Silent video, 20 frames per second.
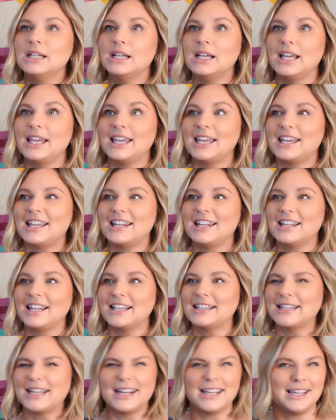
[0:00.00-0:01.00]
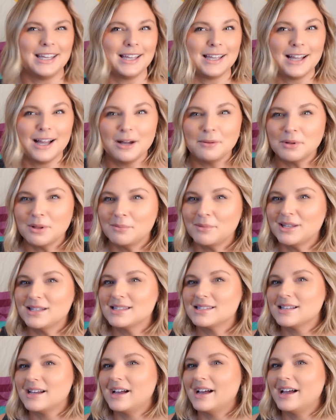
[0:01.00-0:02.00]
and like that I get
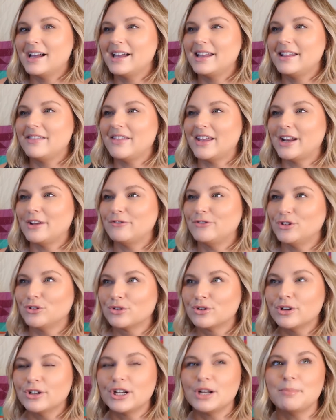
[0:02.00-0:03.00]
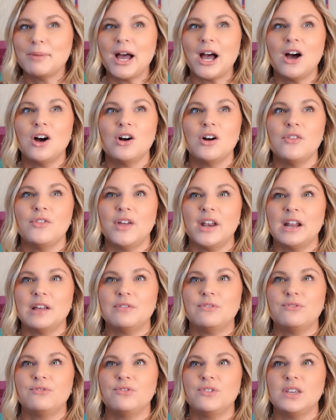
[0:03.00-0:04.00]
compliments on and that I feel good about and that I
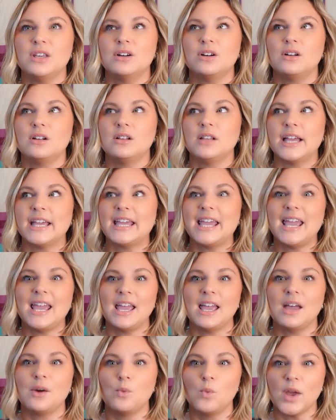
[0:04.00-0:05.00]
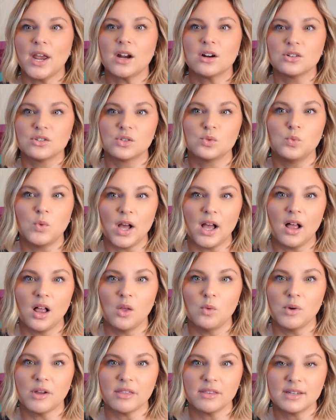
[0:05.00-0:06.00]
feel like wears well
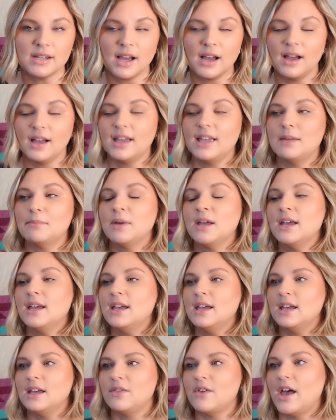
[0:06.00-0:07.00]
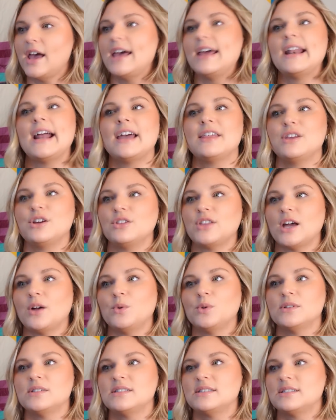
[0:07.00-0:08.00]
with time, then I think that
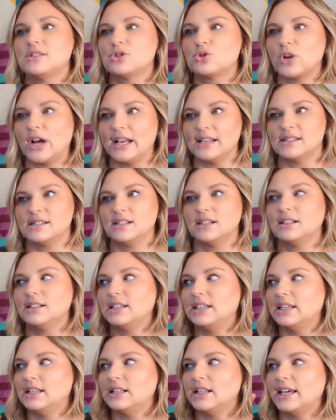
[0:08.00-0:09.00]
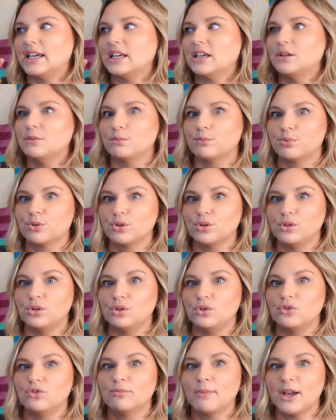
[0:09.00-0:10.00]
will drastically like
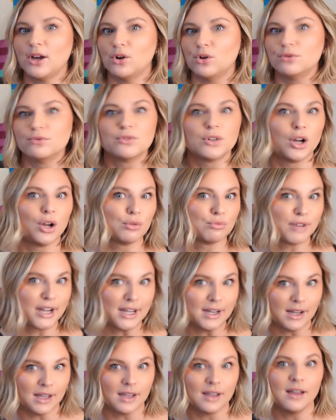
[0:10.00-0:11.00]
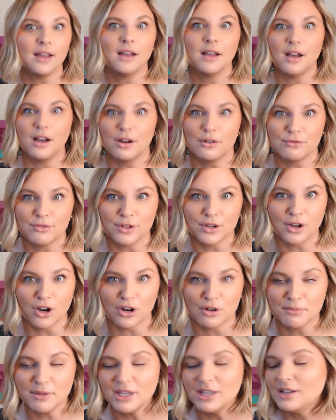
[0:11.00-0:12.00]
improve my overall rating of the
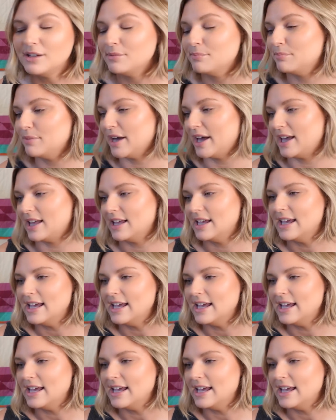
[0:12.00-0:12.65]
garment. But